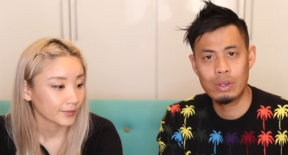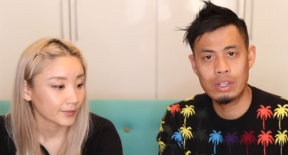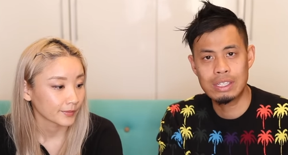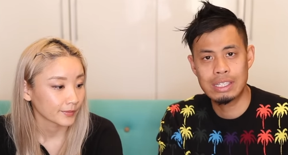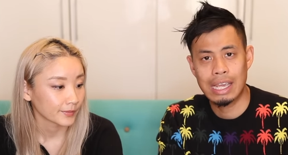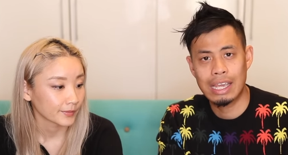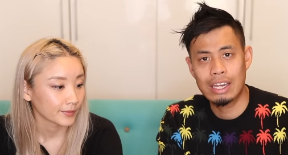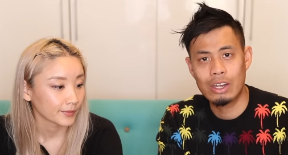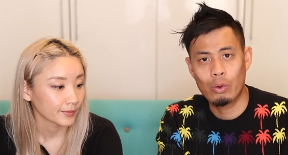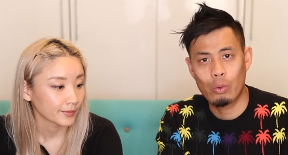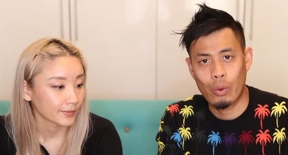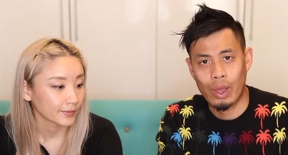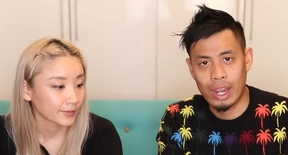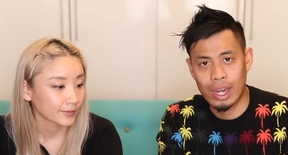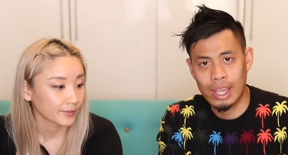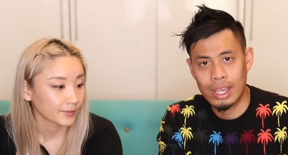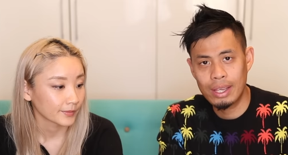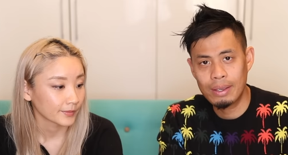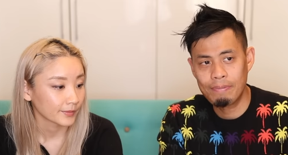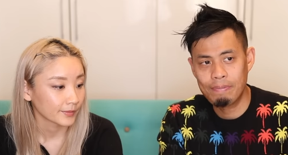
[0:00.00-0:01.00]
Speaker 1: attend a
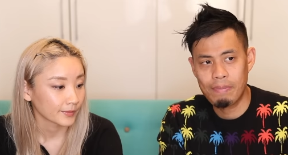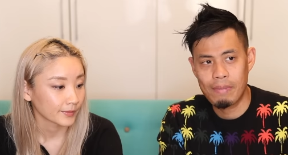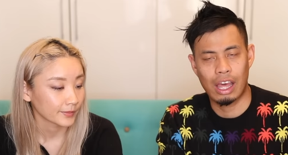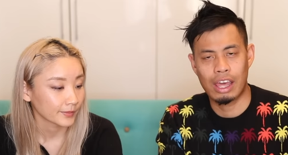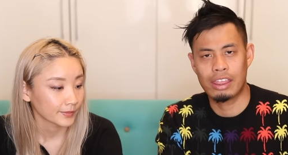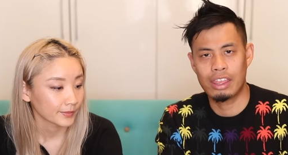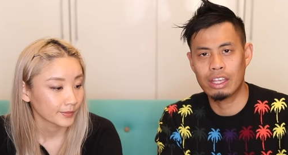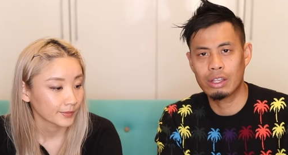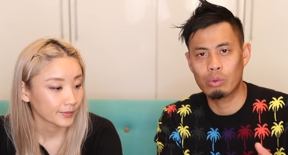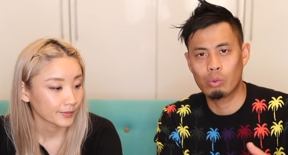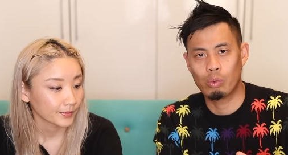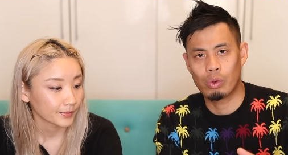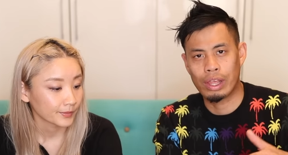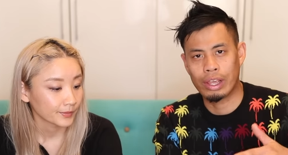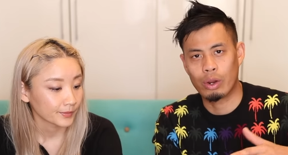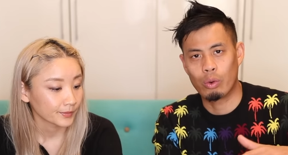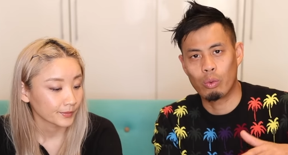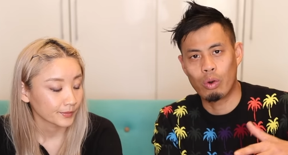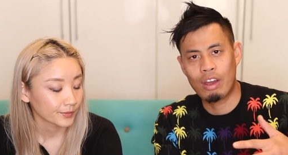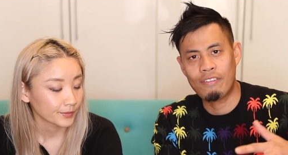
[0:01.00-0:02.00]
wedding, I think
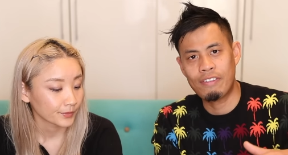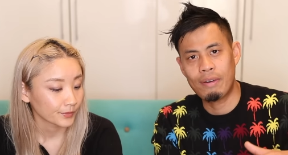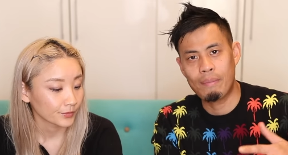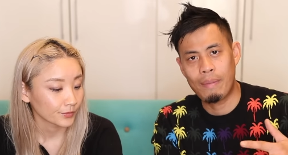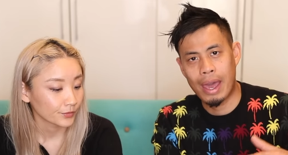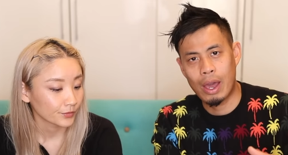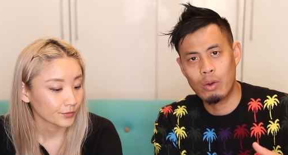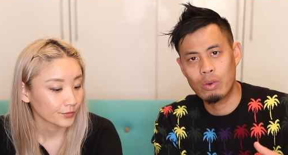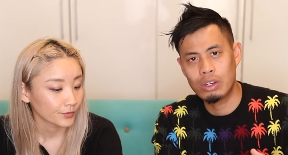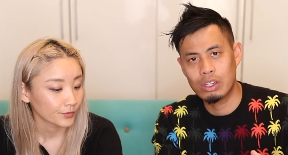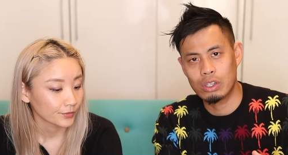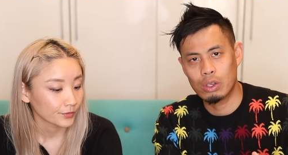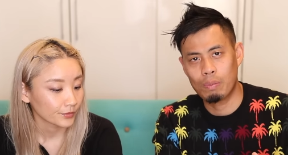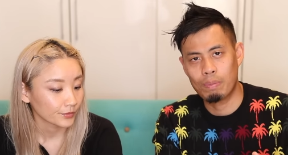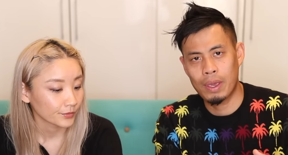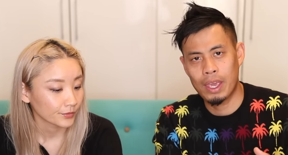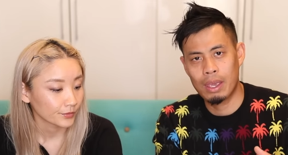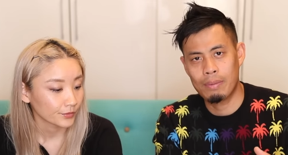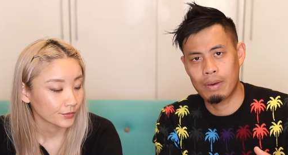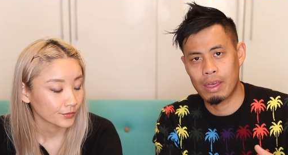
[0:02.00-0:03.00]
like a rough amount, you
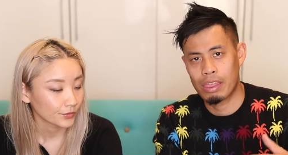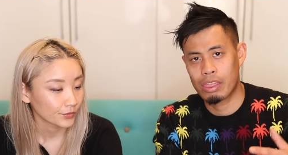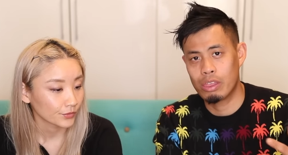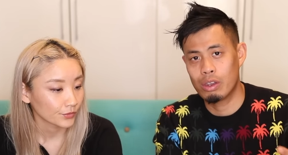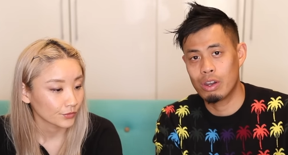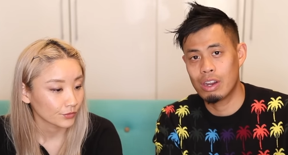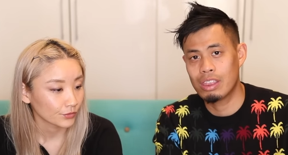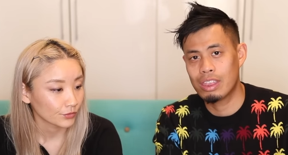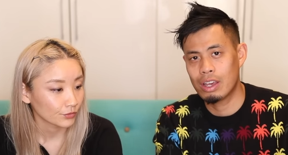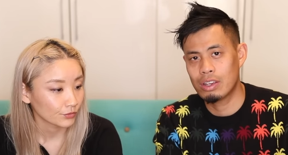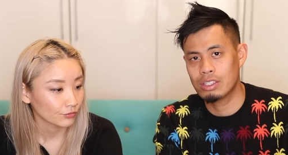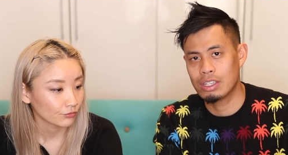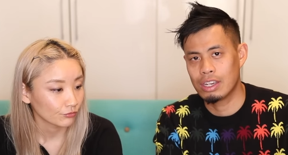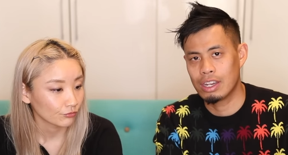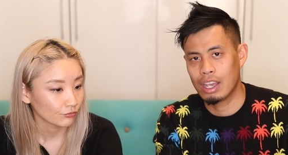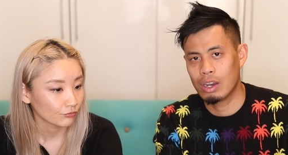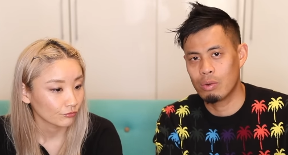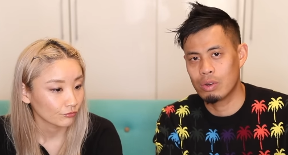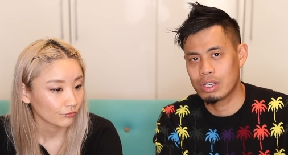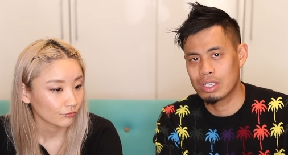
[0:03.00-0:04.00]
pay about thirty
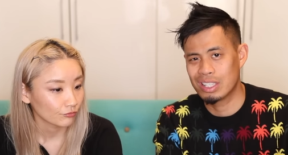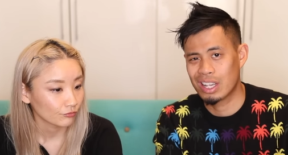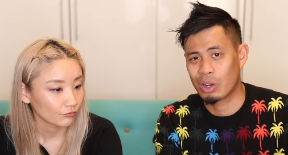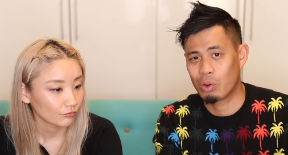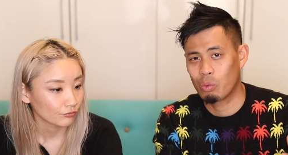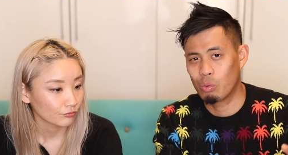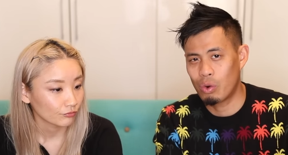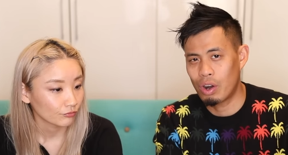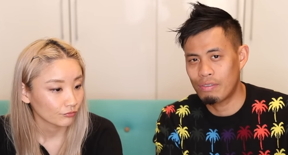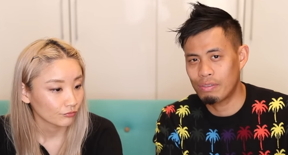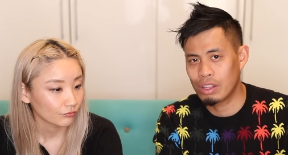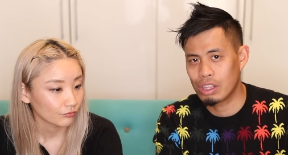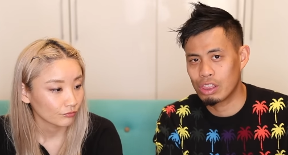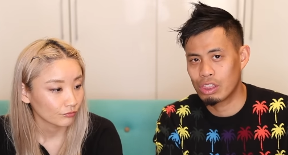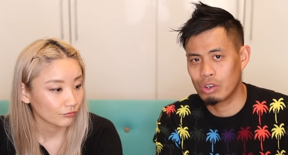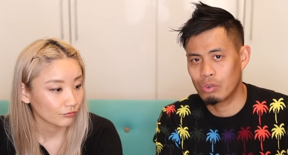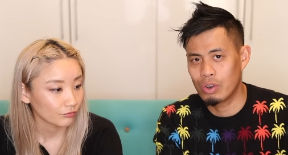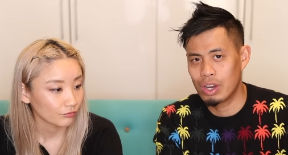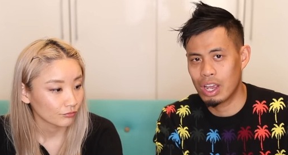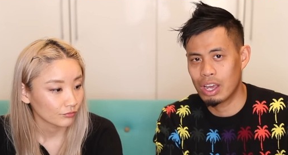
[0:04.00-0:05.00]
thousand yen, which is like roughly
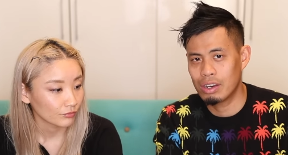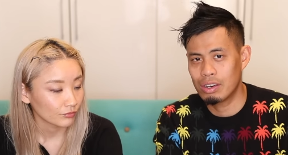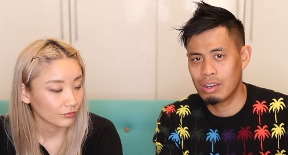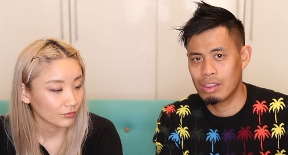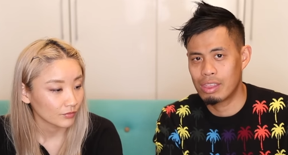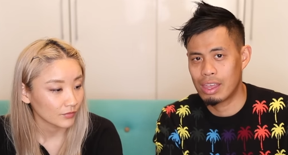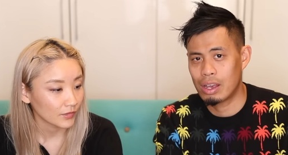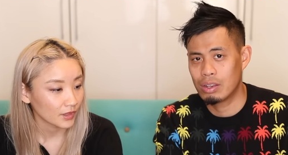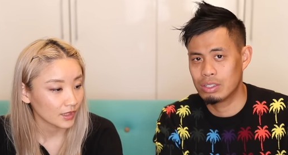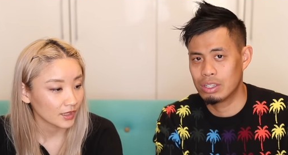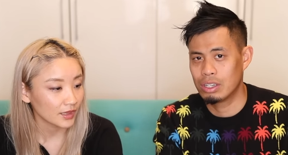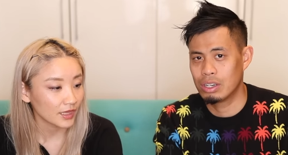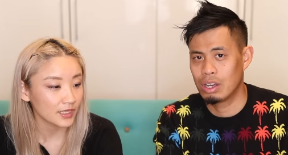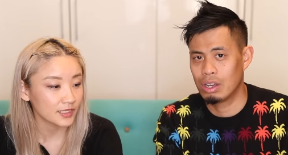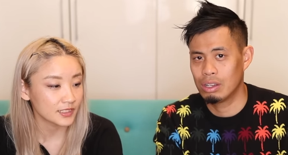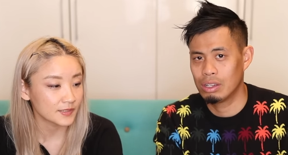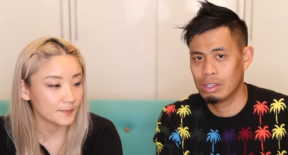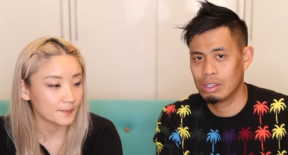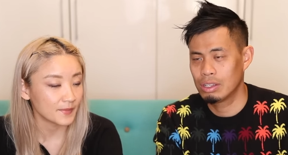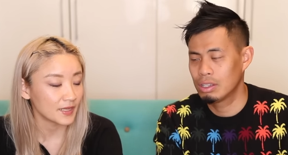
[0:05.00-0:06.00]
three hundred thousand.
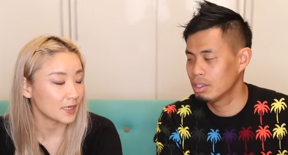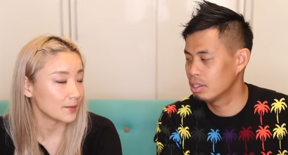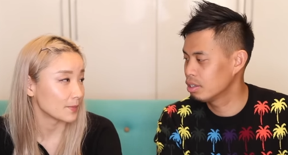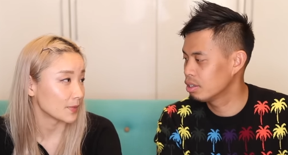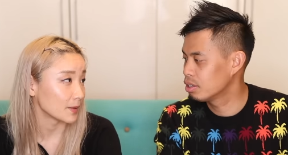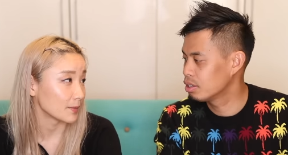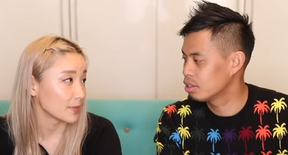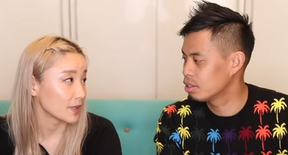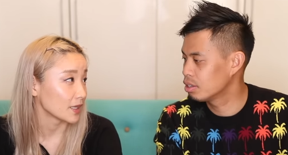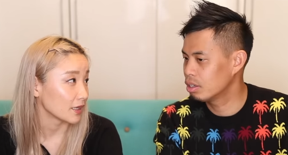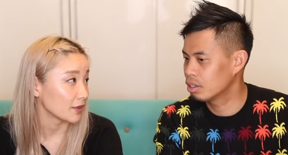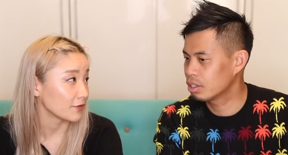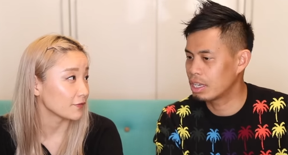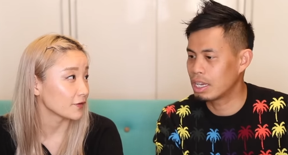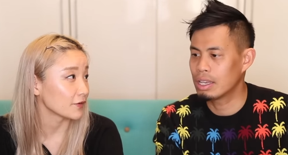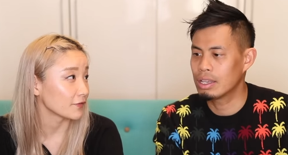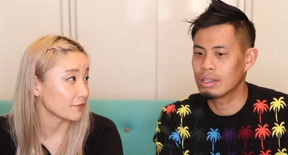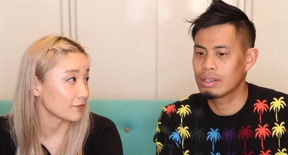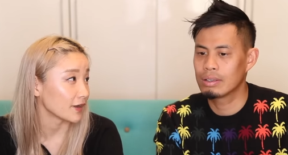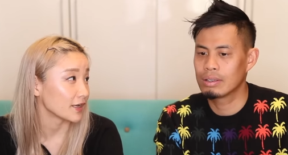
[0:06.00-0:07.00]
That's
Speaker 2: minimum if
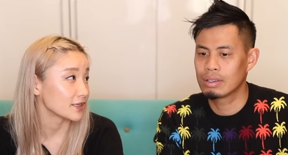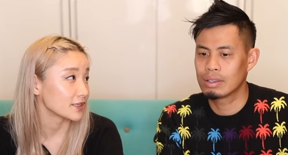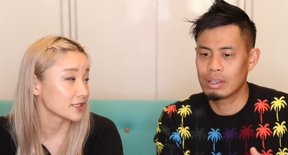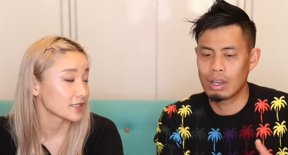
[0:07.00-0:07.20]
okay. you're a friend.